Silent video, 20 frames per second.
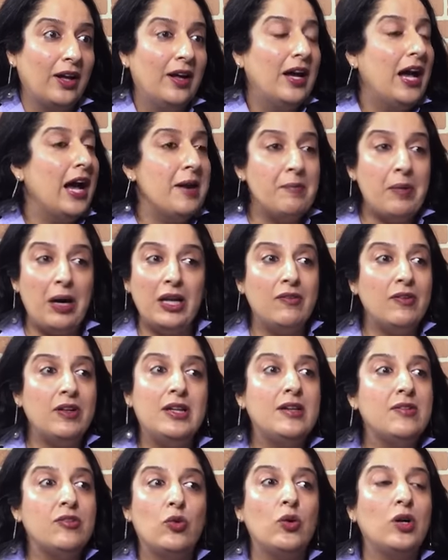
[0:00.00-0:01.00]
Mm. And by the way,
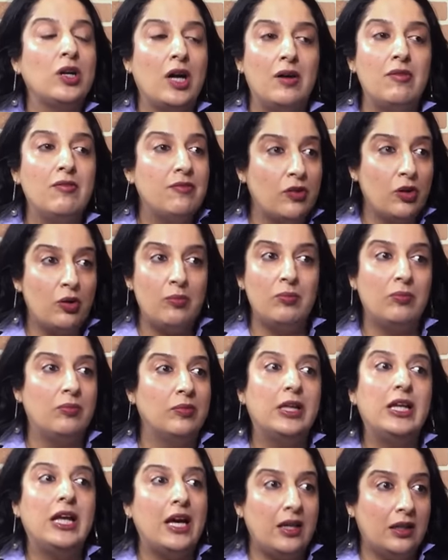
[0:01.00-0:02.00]
these don't come from
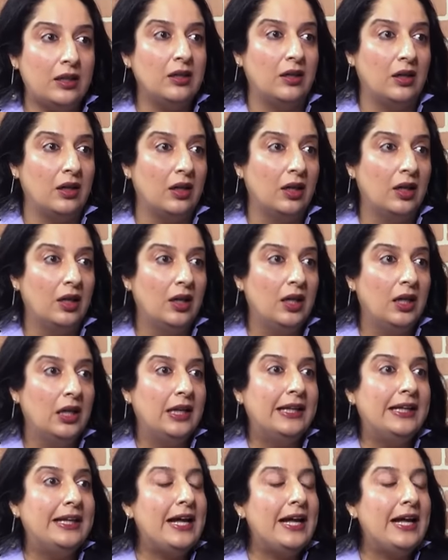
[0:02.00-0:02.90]
the ether Hmm.